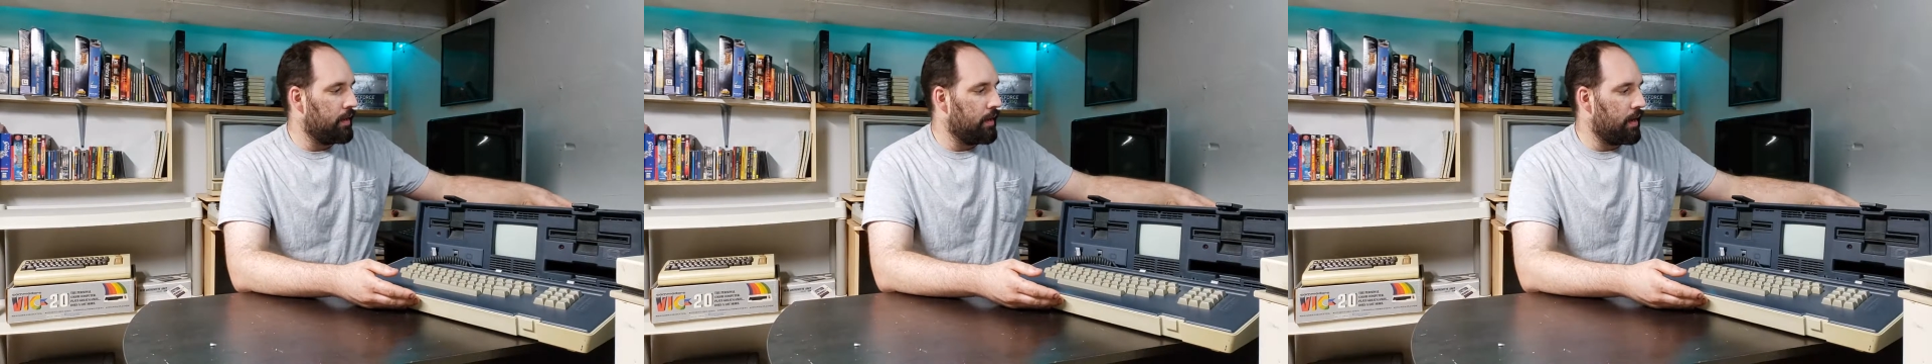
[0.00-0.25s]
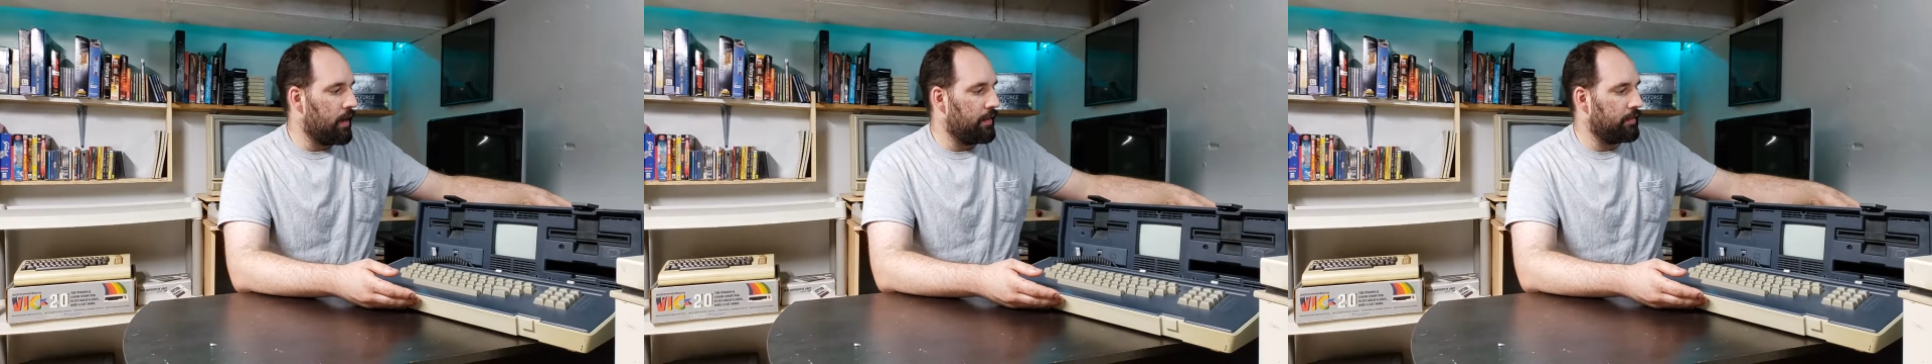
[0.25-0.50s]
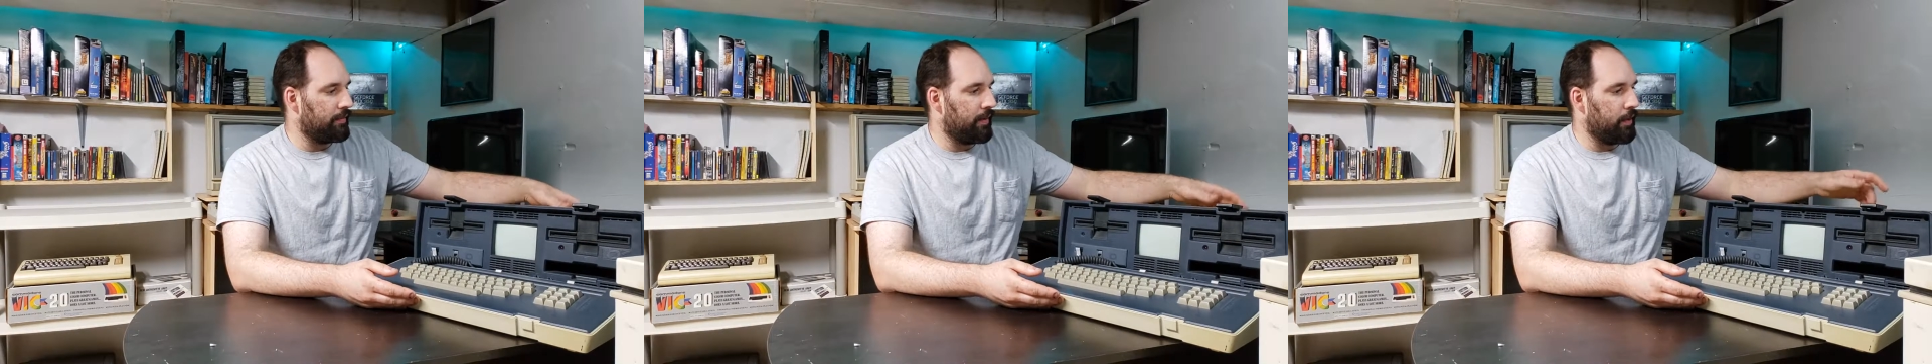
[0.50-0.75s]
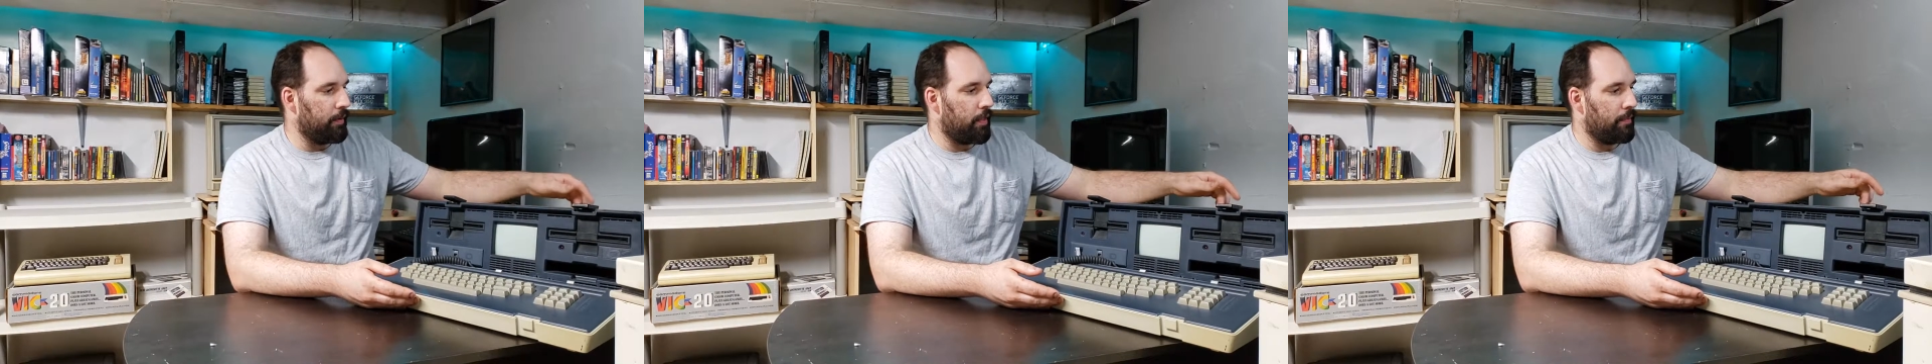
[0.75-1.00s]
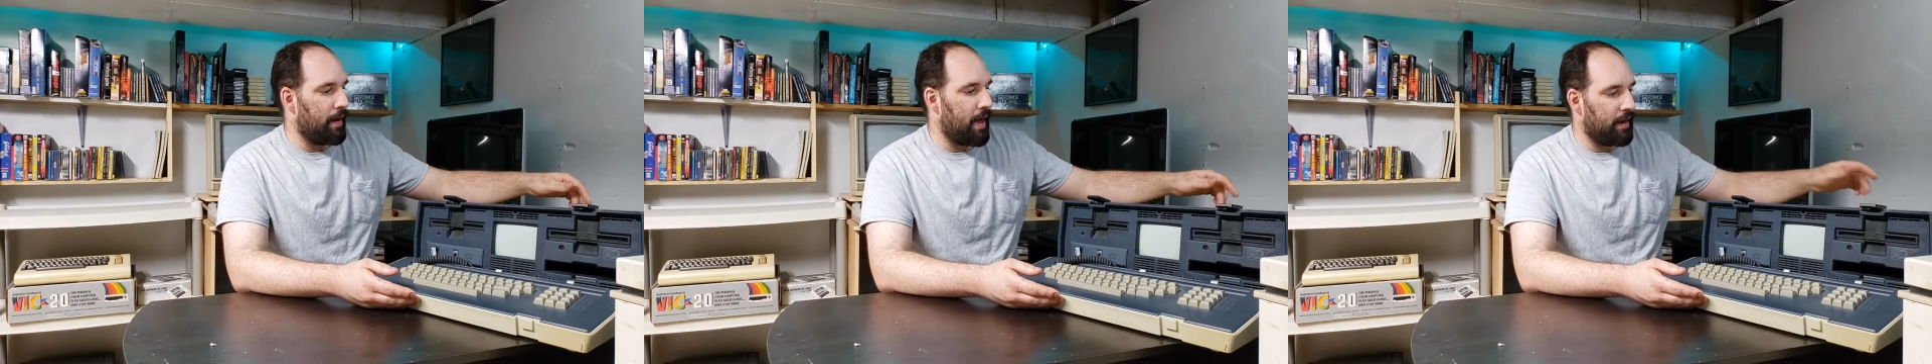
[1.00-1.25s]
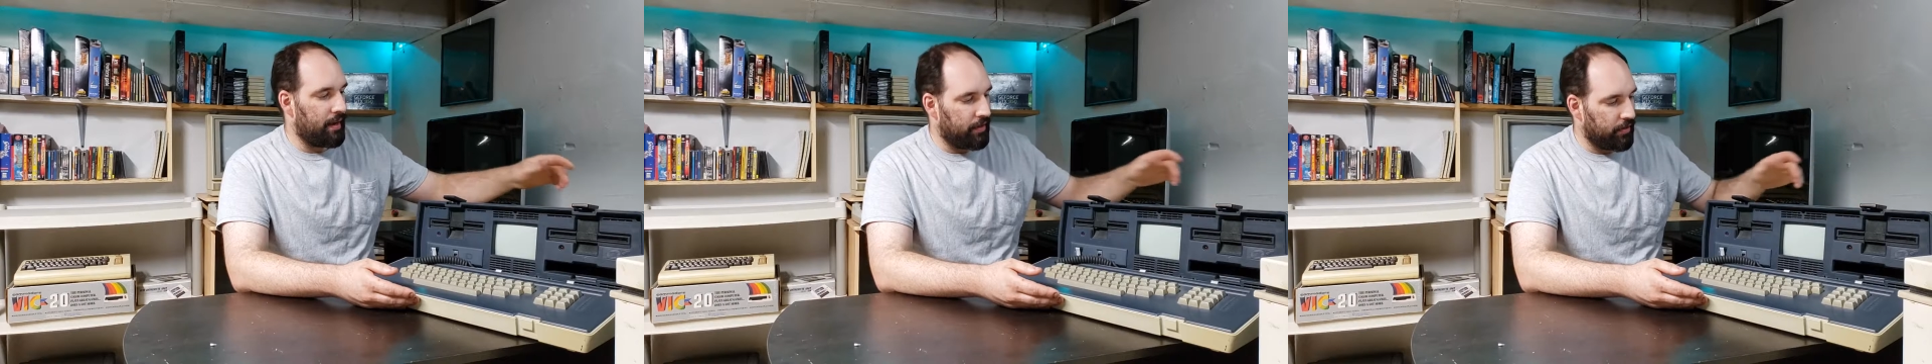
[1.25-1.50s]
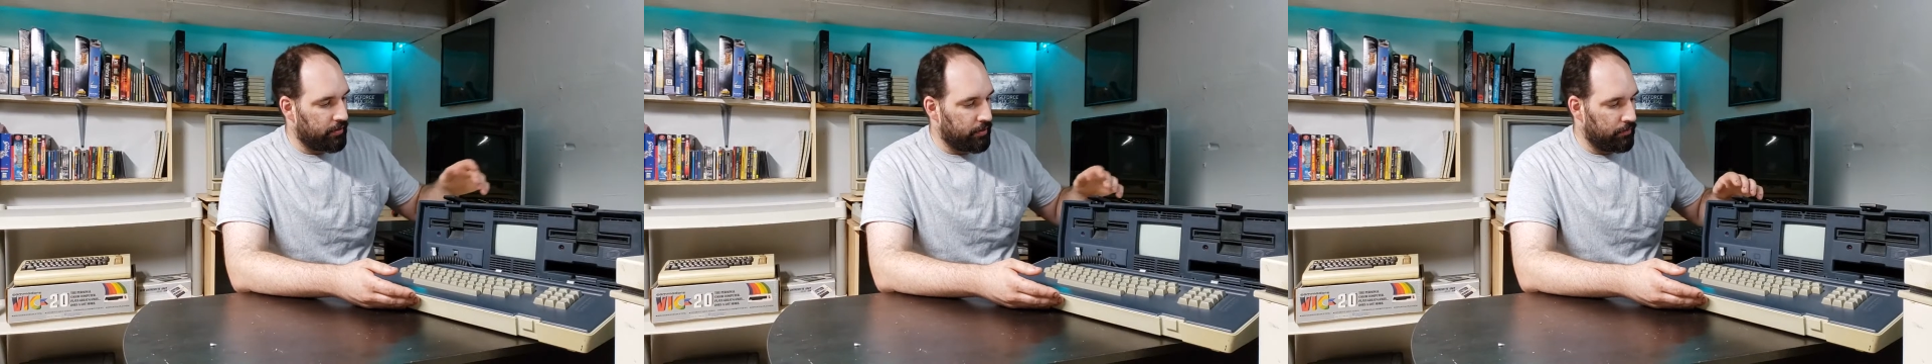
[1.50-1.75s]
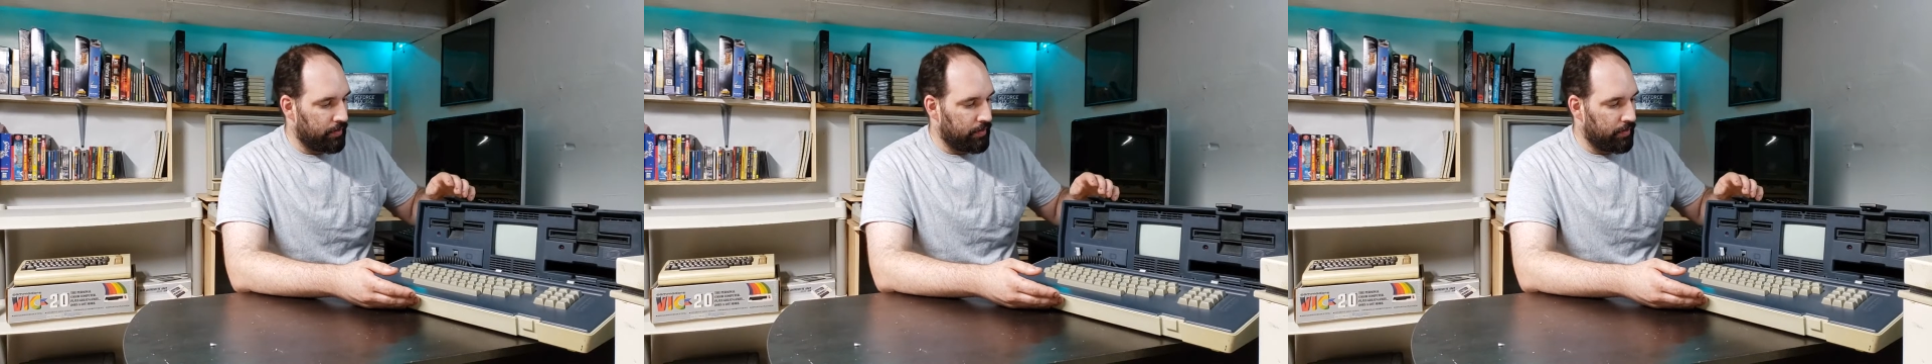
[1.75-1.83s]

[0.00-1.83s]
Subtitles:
And there's some yellowing on the back here too,